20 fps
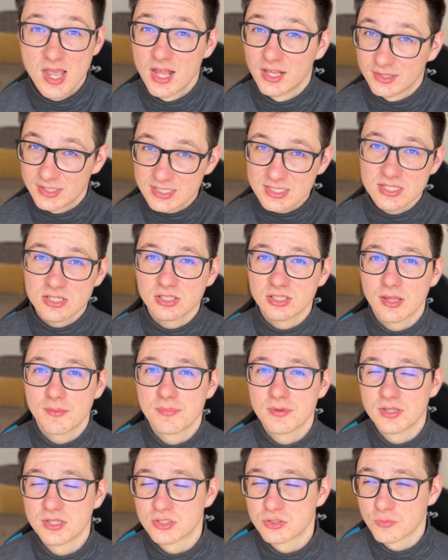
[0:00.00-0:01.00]
This is gonna
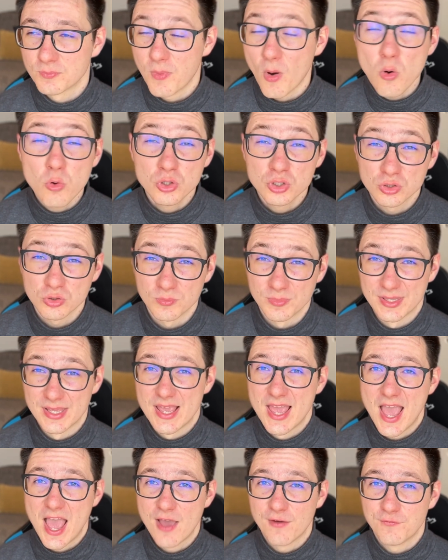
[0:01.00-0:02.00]
be supposed to be
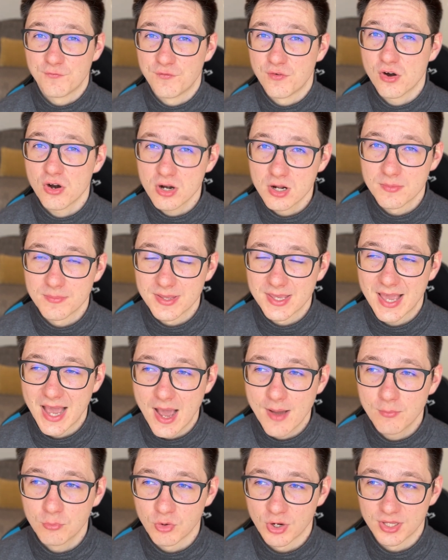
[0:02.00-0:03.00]
a fairly big
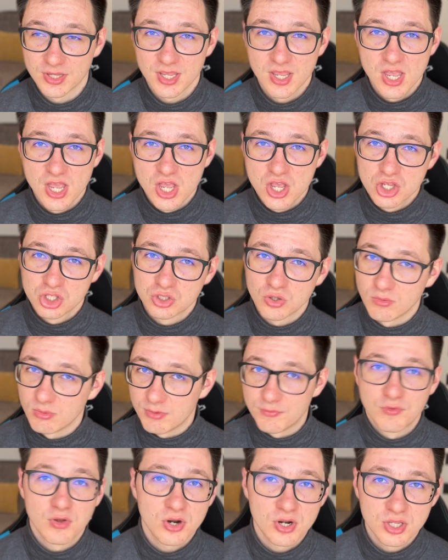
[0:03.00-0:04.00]
upgrade. So if
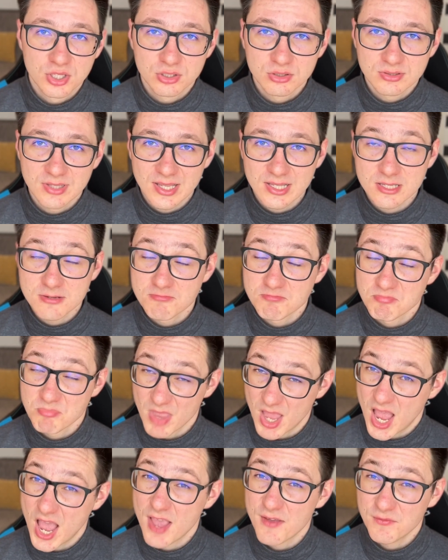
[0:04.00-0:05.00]
you're into that,
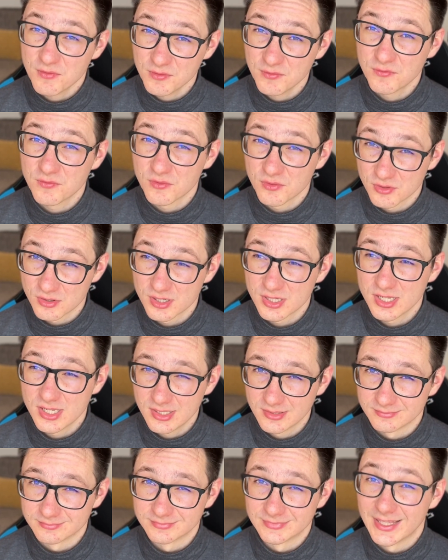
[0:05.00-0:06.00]
iPhone 14,
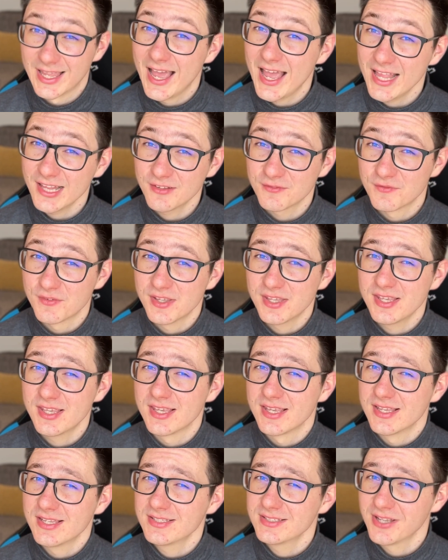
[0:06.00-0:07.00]
that thing
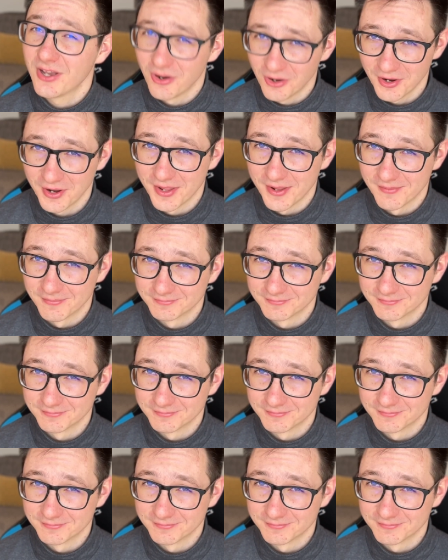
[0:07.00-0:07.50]
is hotty.